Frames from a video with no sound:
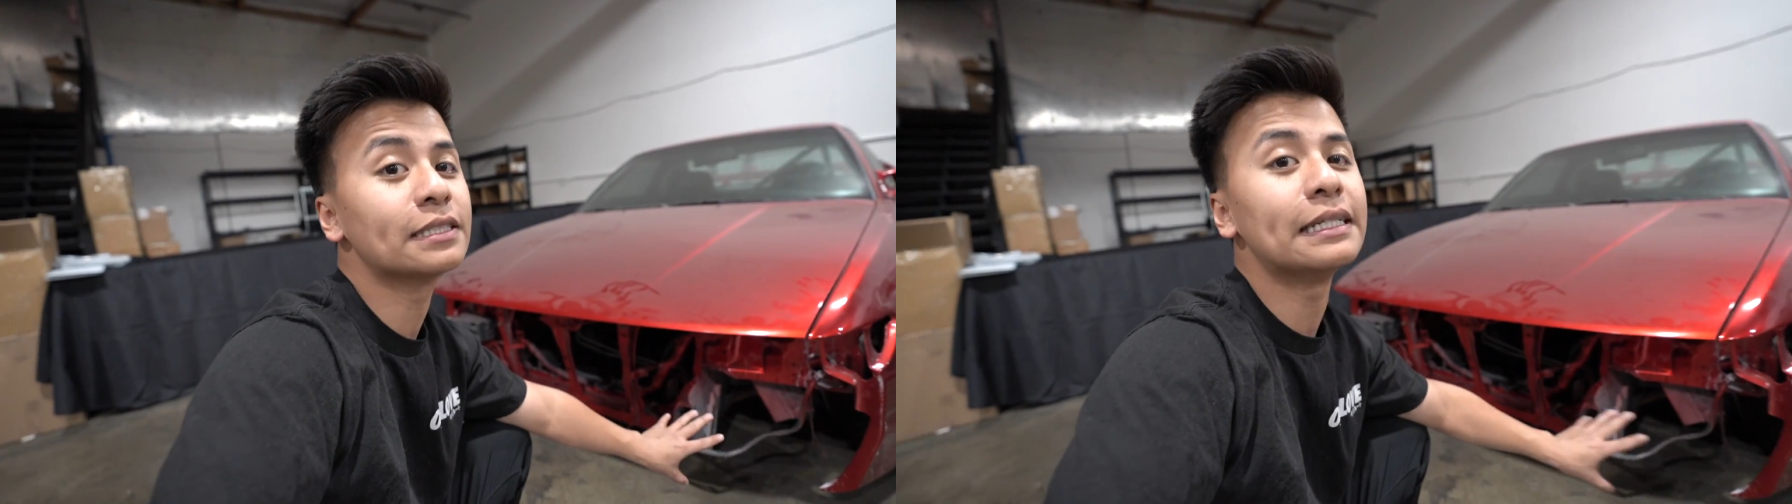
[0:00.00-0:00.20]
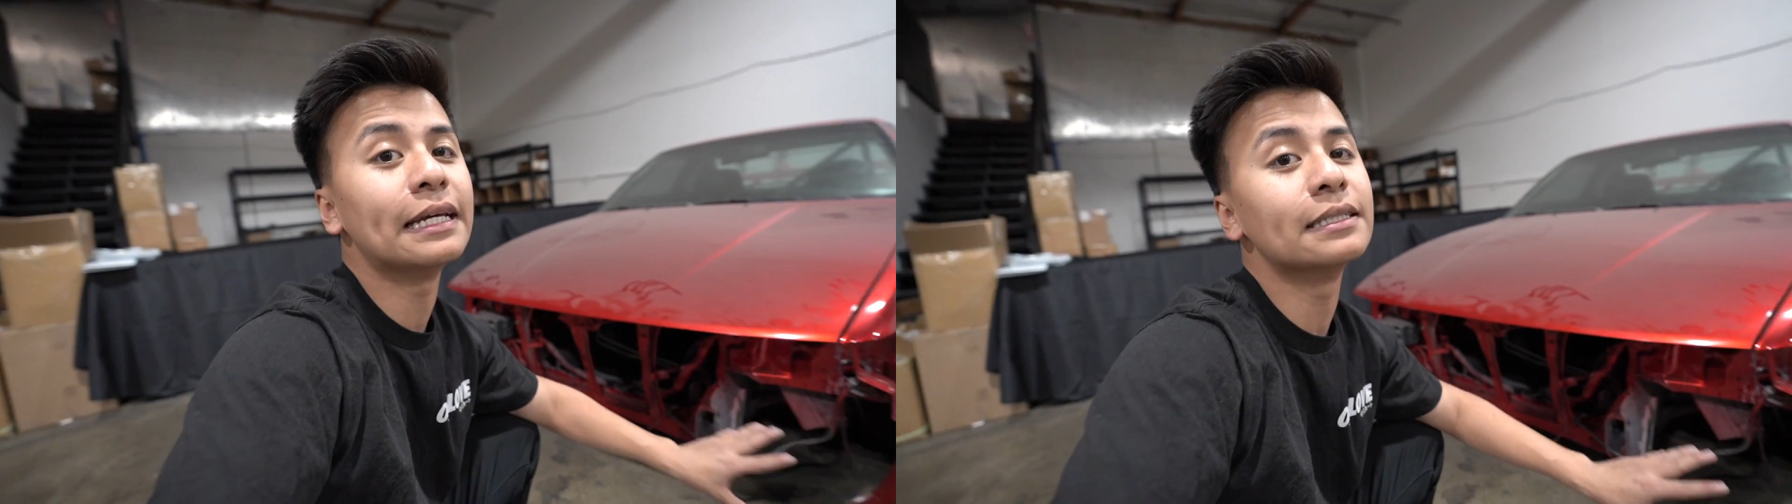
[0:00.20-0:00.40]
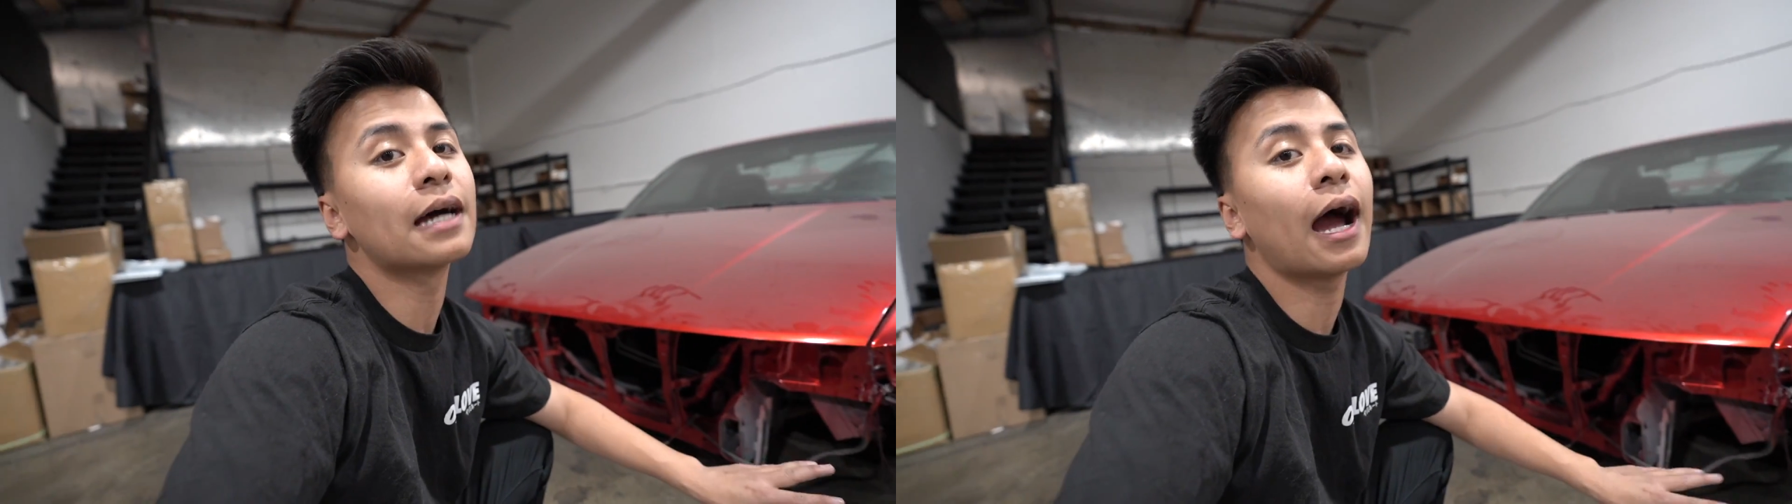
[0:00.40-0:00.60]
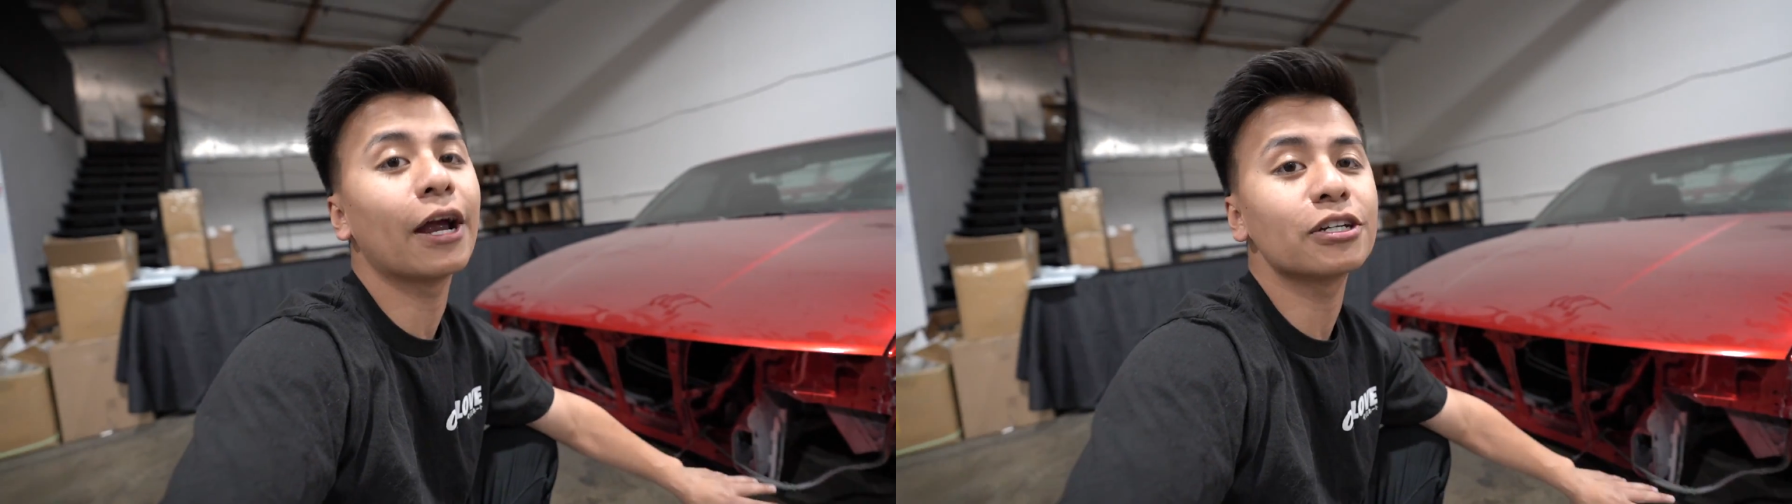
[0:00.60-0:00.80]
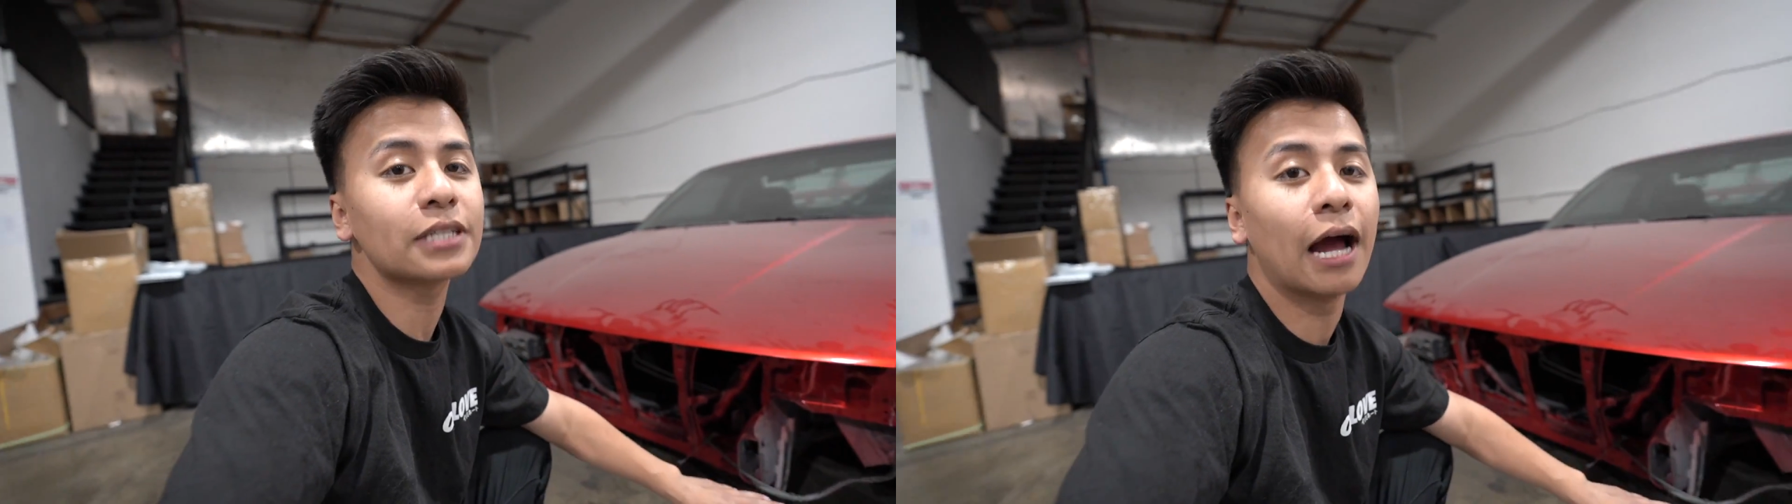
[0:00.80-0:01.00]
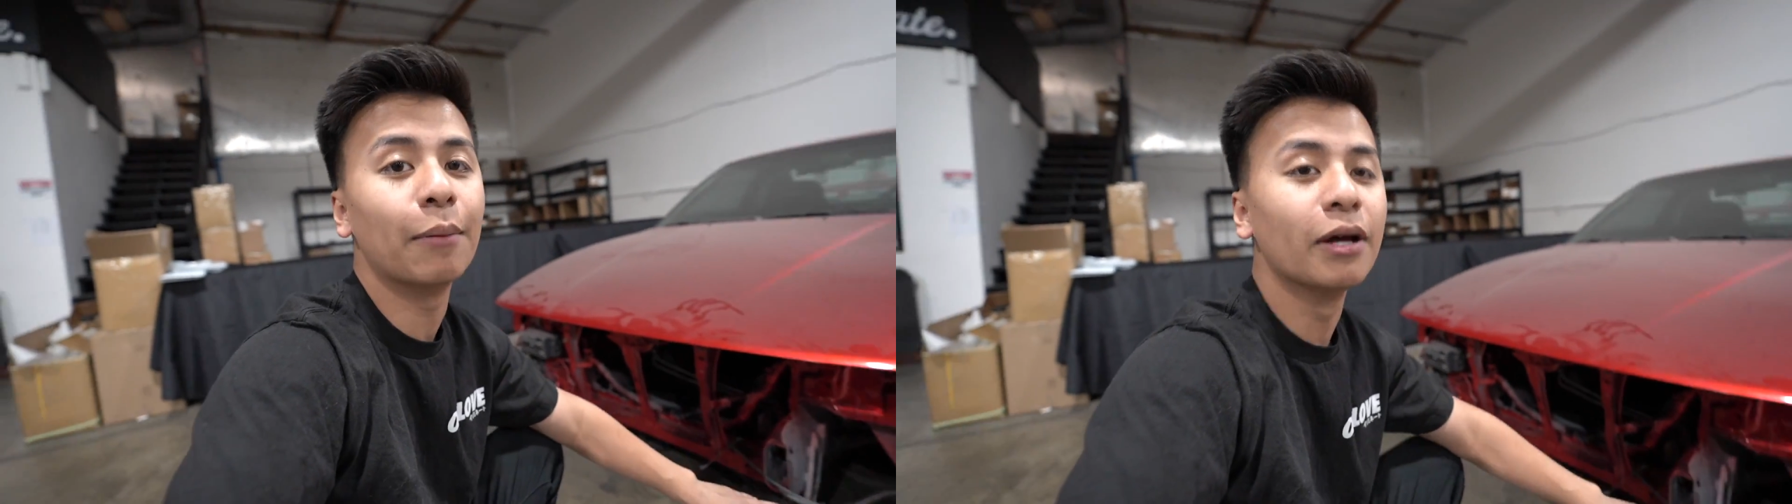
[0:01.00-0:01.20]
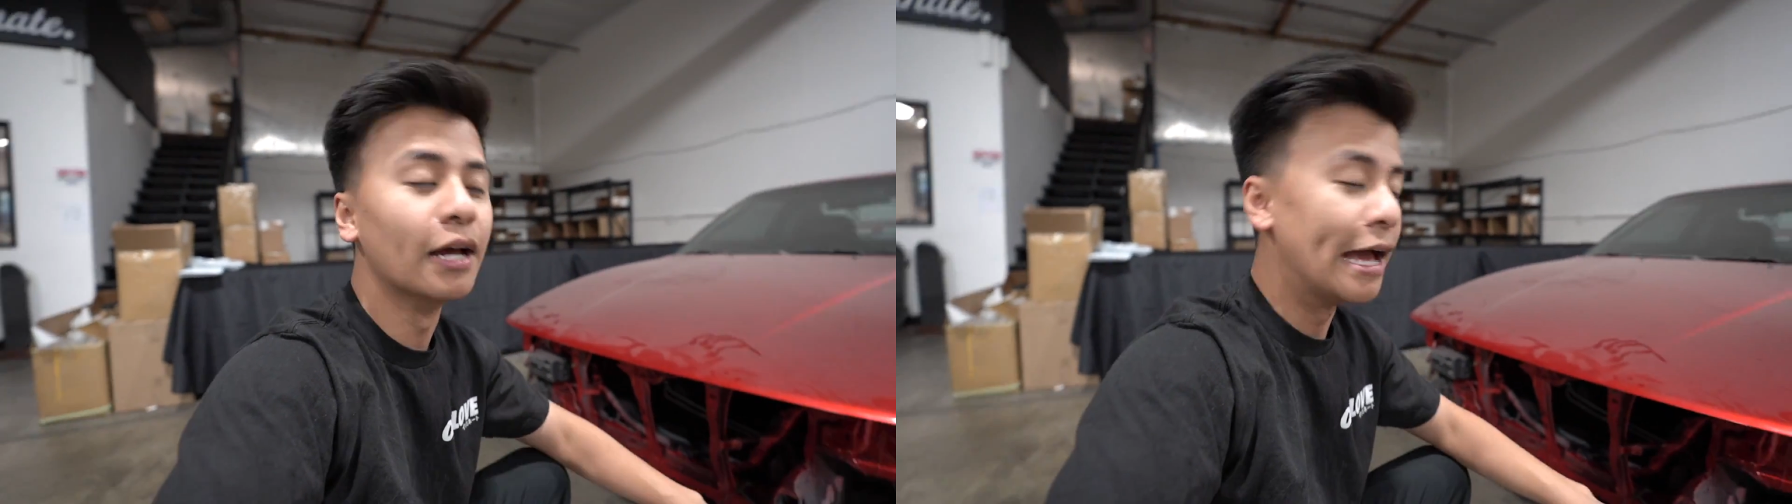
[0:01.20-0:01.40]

the entire time.